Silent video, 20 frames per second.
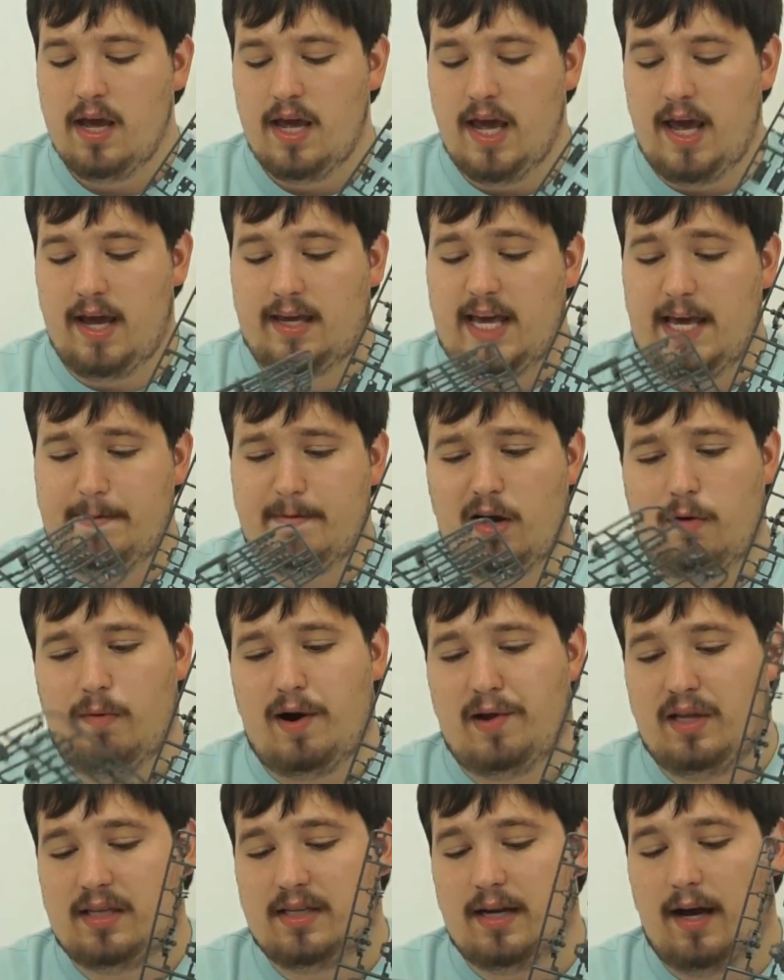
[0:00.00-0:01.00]
It came out
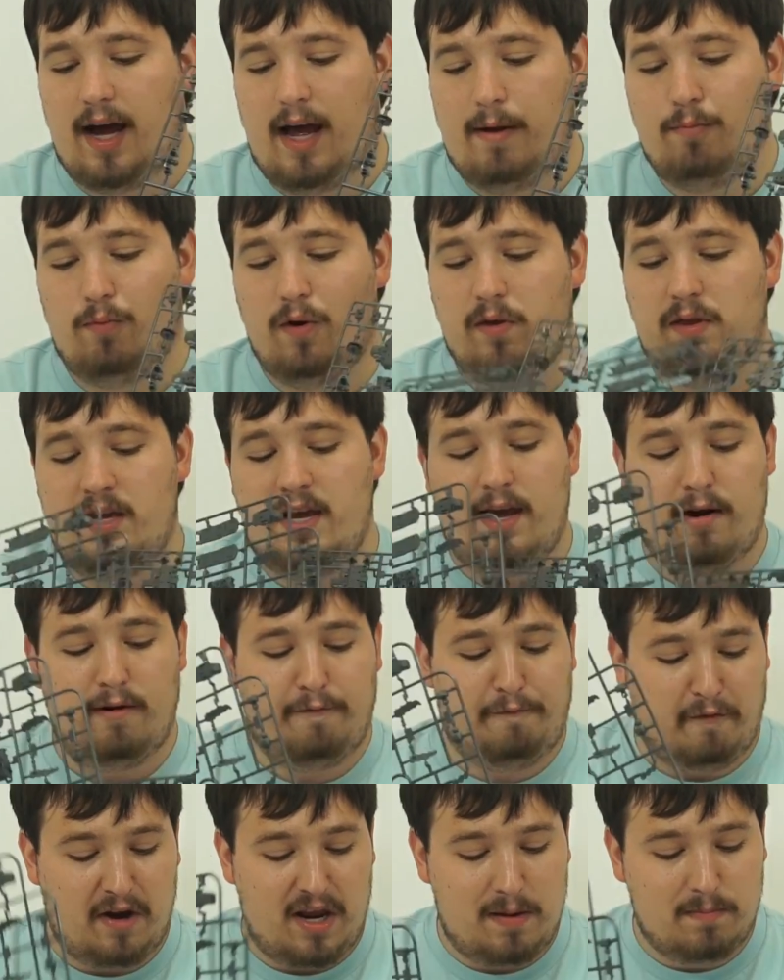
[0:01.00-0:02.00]
around the time where the inner
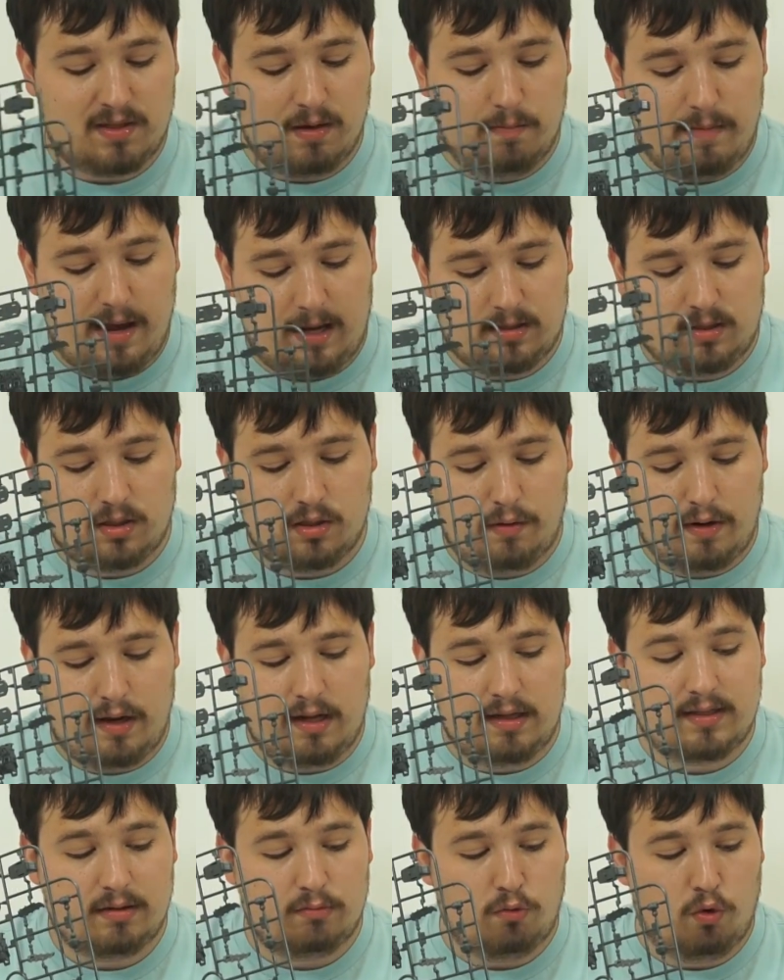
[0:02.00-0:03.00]
frames and Master
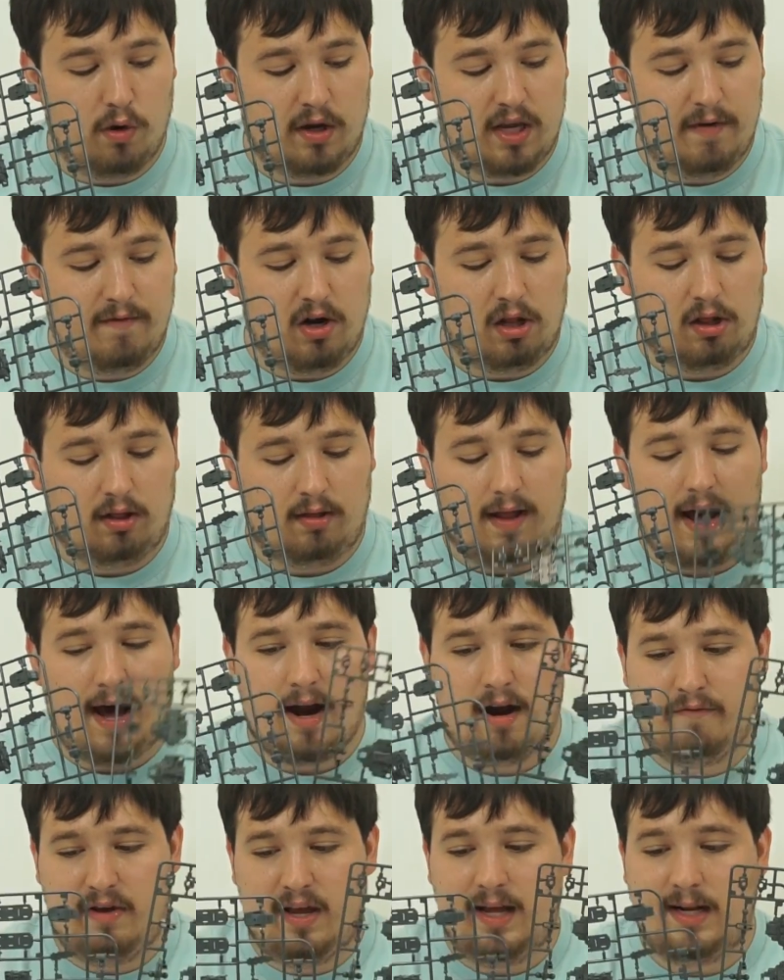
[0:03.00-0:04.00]
Grades were given a
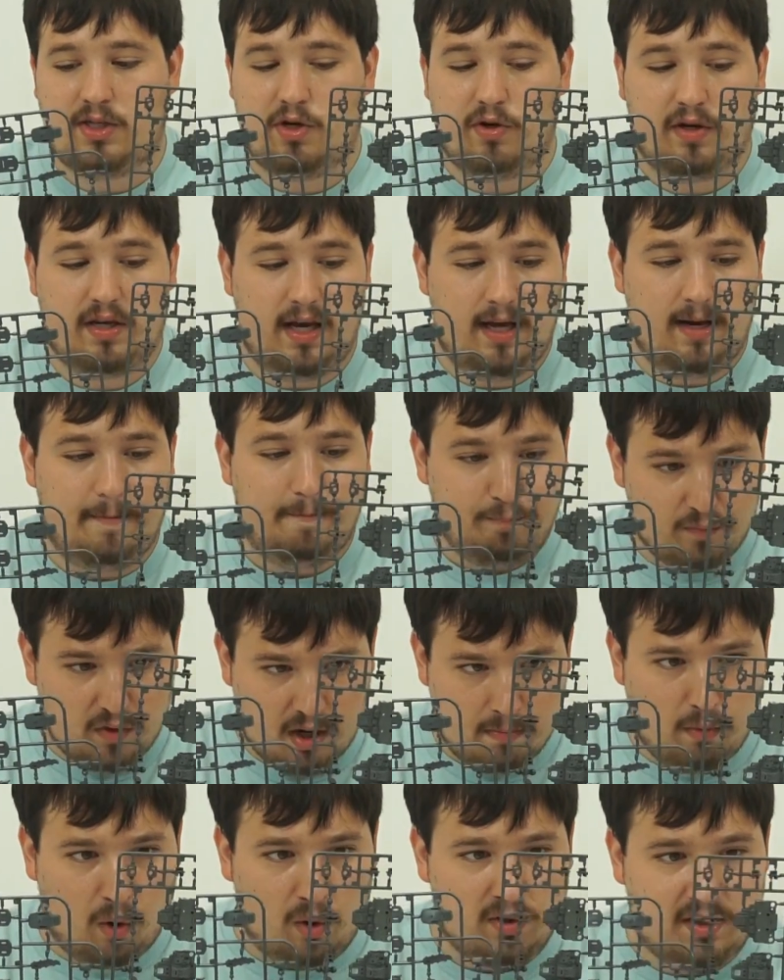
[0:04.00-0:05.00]
lot of intricate,
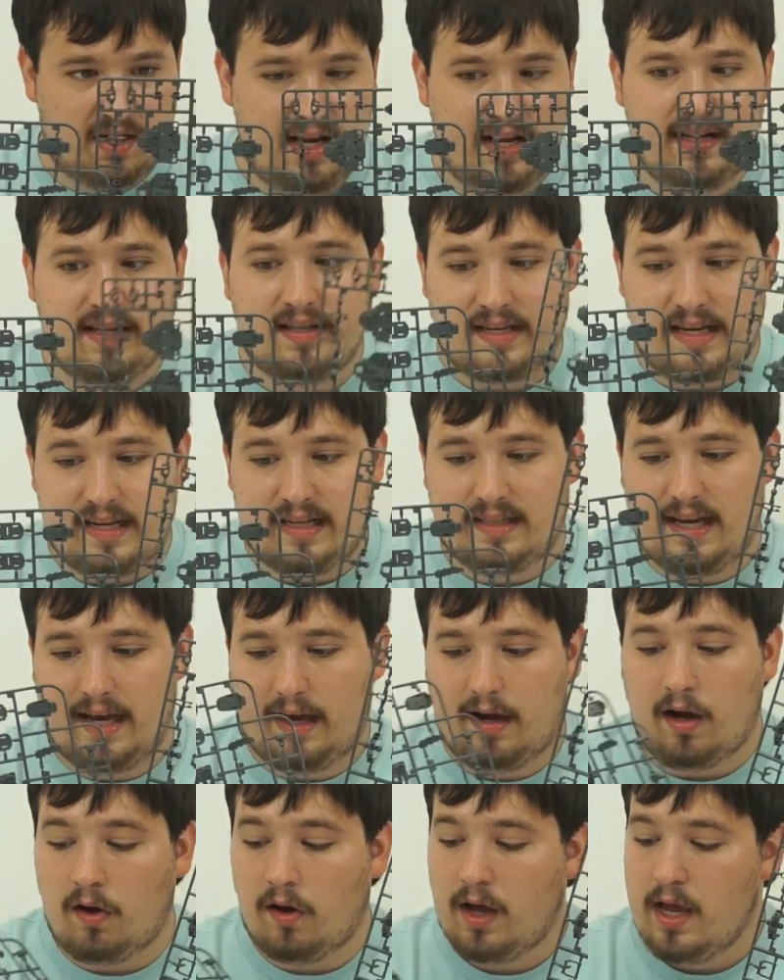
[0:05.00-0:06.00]
molded in
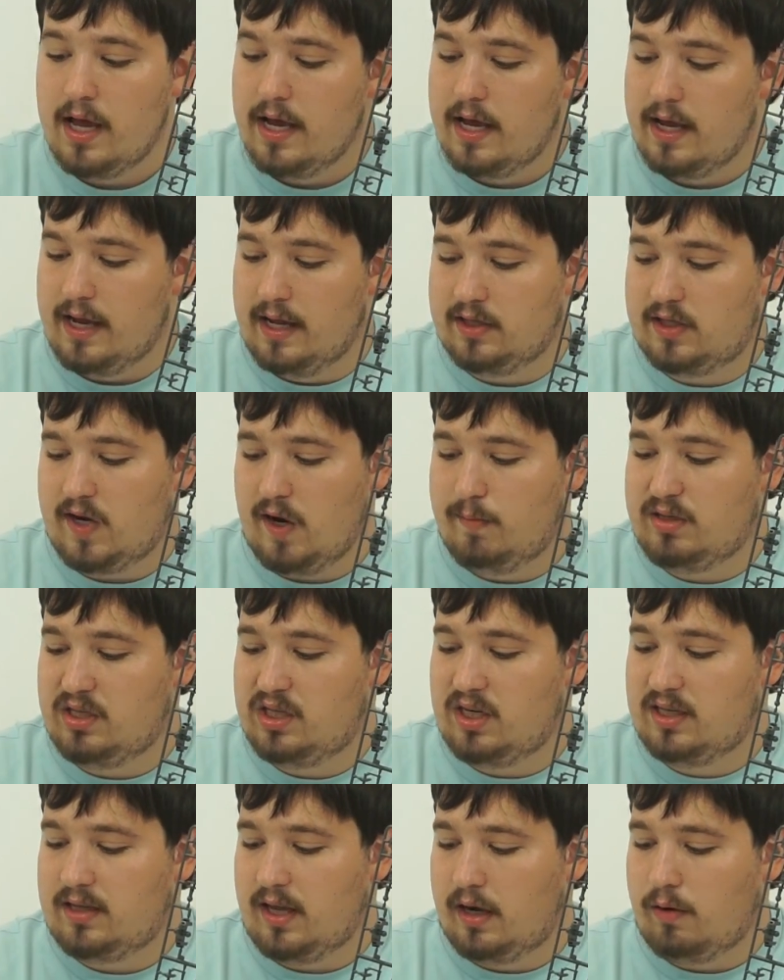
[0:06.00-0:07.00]
detail in terms of
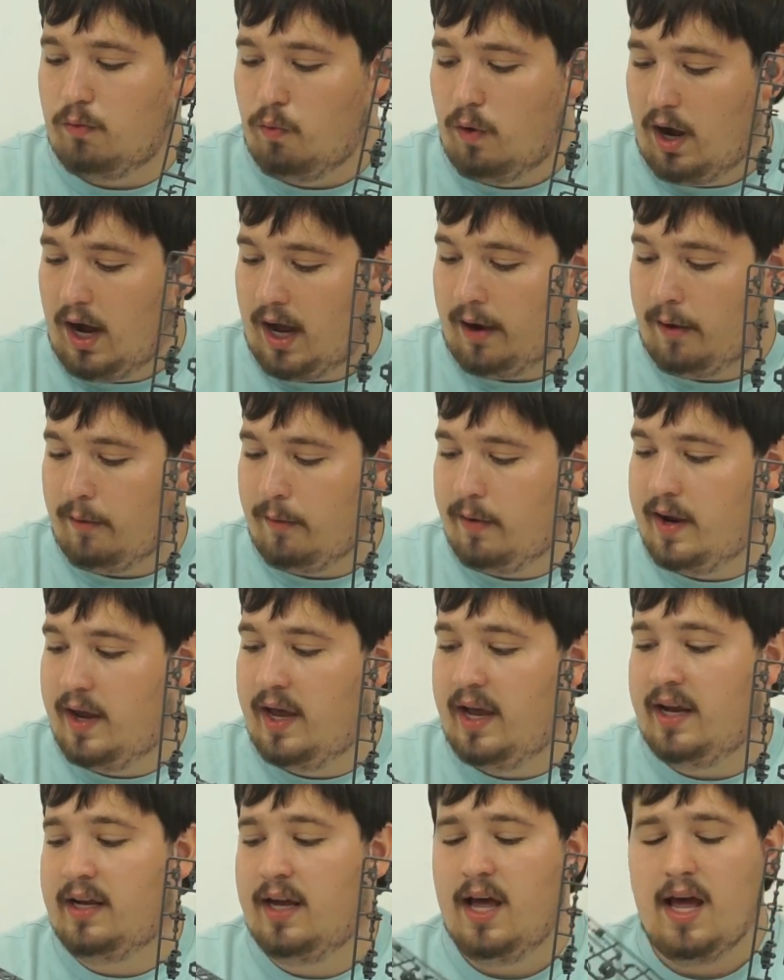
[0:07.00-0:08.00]
just like
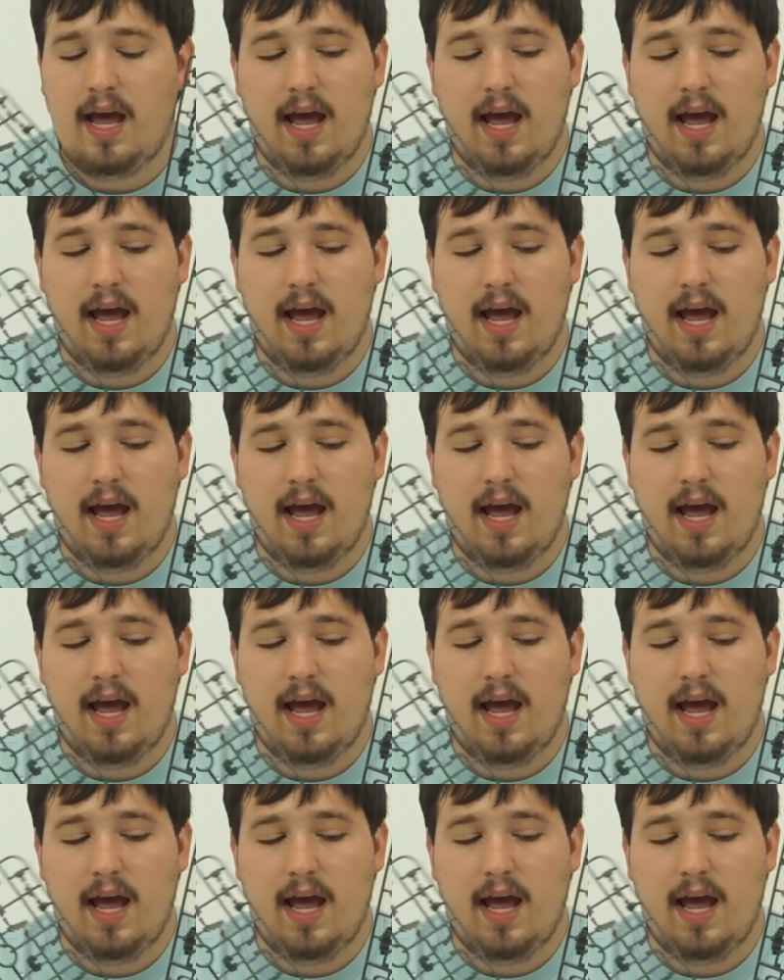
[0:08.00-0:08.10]
wiring